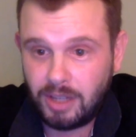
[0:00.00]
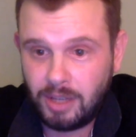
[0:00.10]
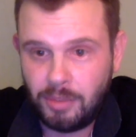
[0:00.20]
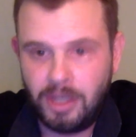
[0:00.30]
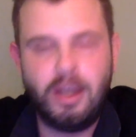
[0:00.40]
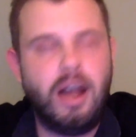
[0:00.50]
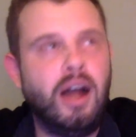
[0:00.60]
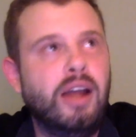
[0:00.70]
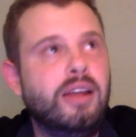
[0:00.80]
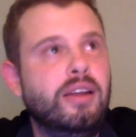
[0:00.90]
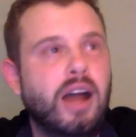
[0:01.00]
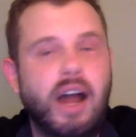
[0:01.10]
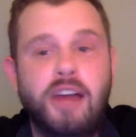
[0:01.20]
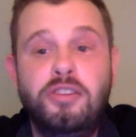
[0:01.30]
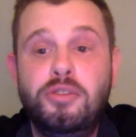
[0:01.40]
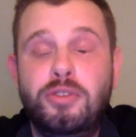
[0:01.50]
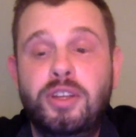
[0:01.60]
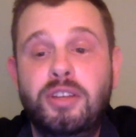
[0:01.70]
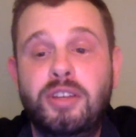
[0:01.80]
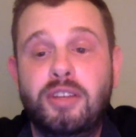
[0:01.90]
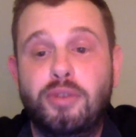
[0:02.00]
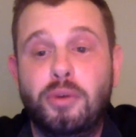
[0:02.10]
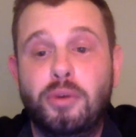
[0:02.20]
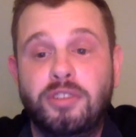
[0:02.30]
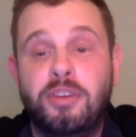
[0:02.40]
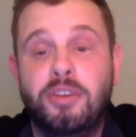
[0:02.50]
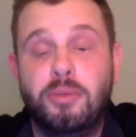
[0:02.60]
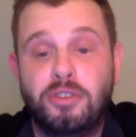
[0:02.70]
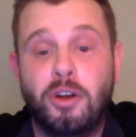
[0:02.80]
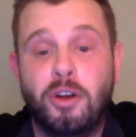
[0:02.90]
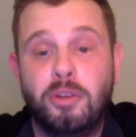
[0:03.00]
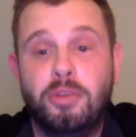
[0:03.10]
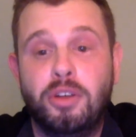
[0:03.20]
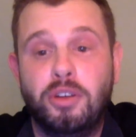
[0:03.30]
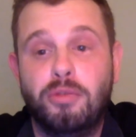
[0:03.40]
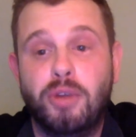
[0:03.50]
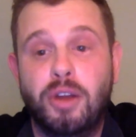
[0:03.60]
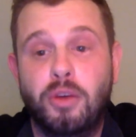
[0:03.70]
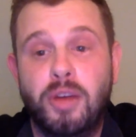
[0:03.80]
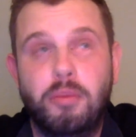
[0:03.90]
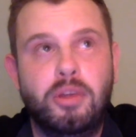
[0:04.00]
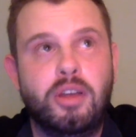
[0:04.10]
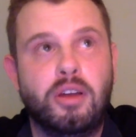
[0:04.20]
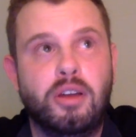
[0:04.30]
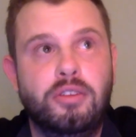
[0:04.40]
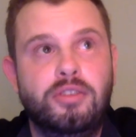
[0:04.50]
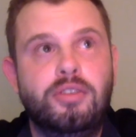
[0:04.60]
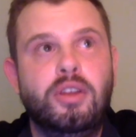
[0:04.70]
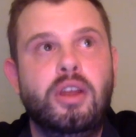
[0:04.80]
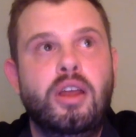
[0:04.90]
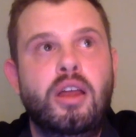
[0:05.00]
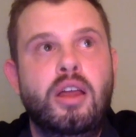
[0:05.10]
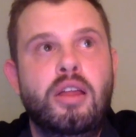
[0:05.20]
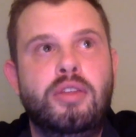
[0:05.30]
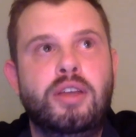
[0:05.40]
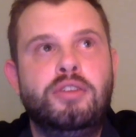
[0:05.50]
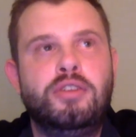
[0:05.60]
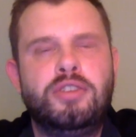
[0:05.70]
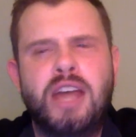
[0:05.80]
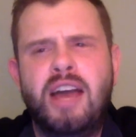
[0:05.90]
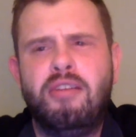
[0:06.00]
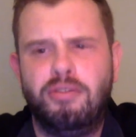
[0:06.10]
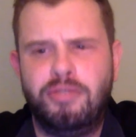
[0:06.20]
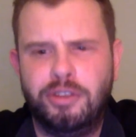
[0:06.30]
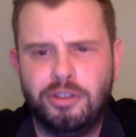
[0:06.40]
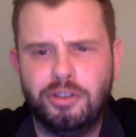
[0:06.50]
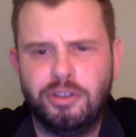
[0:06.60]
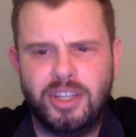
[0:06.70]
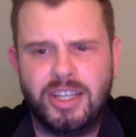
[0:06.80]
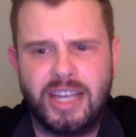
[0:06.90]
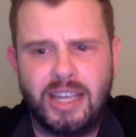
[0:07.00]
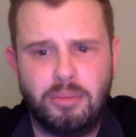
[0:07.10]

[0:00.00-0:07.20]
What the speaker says: I mean, I do think that Fultz and Simmons are going to be good right away because they just have a feel for the game.